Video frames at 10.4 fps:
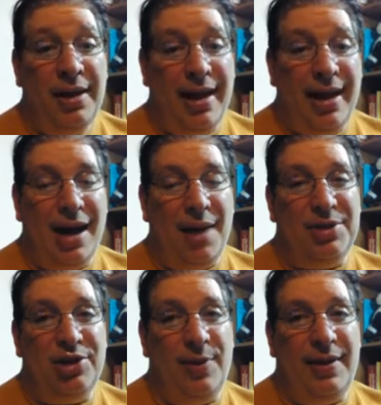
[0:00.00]
And I'm
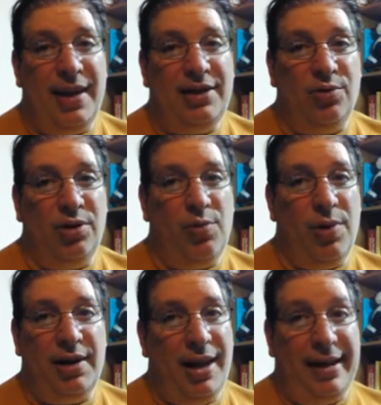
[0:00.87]
assuming they sort of
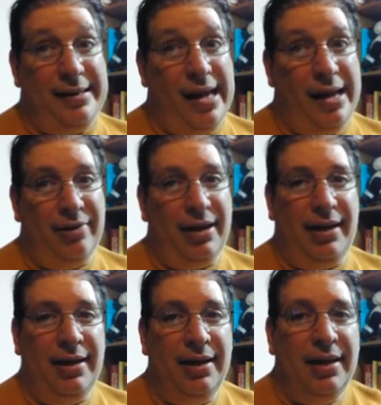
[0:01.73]
want to like not
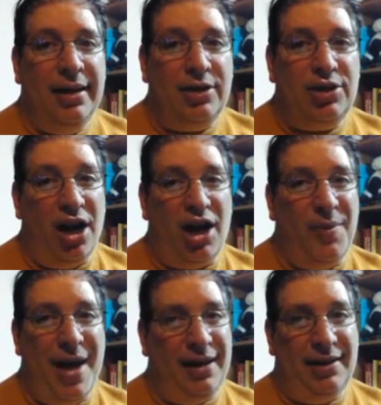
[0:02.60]
really talk
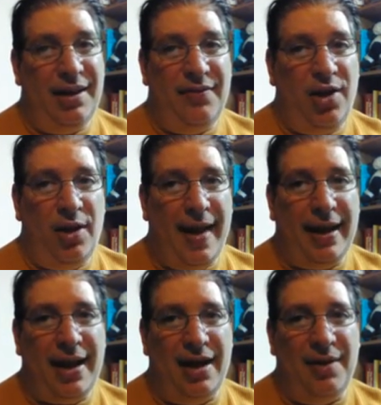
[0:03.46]
about it and leave all
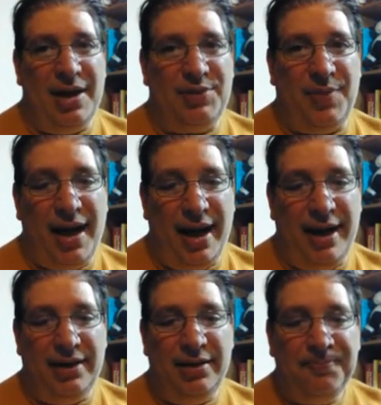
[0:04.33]
that kind of mess
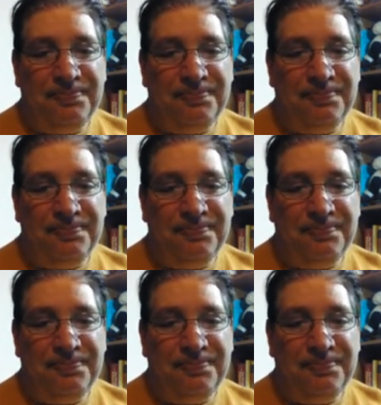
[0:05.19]
behind.